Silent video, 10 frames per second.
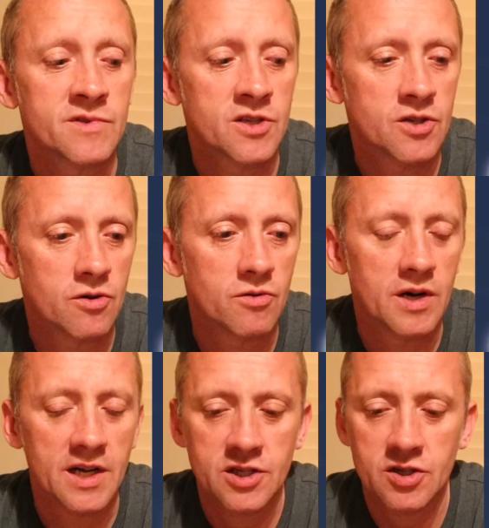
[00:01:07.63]
So
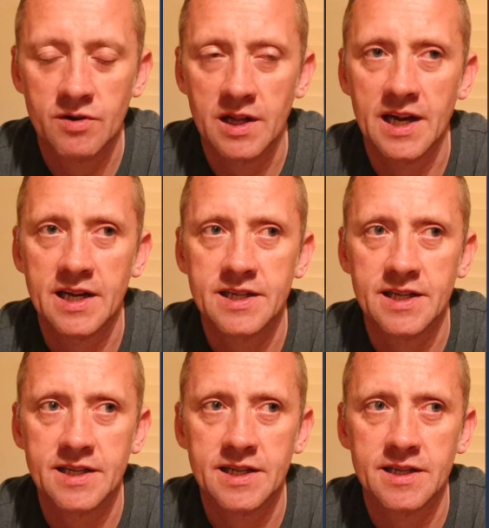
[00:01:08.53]
I just realised
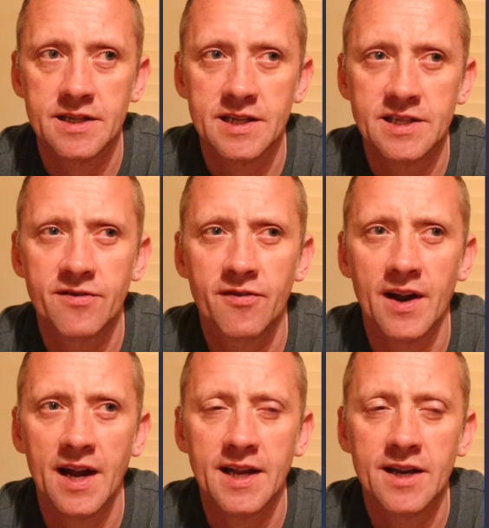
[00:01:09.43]
that it, it's
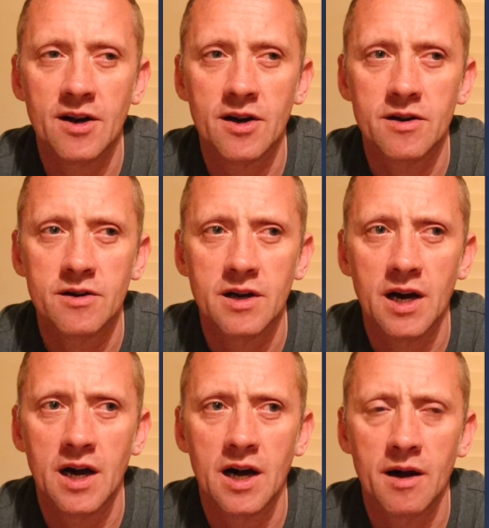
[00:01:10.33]
Friday now
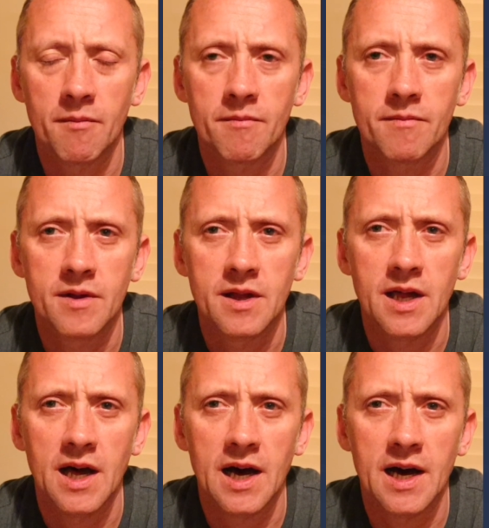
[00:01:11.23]
um,
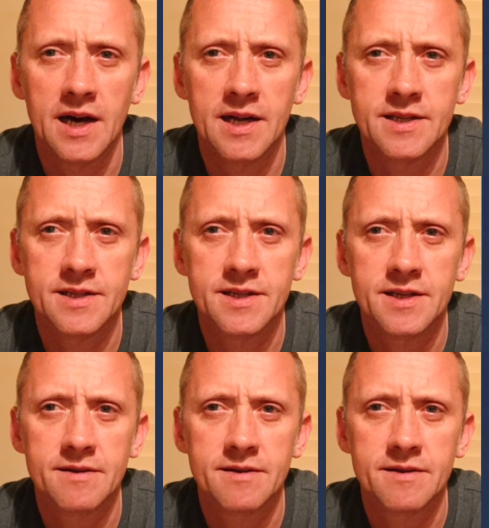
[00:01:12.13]
and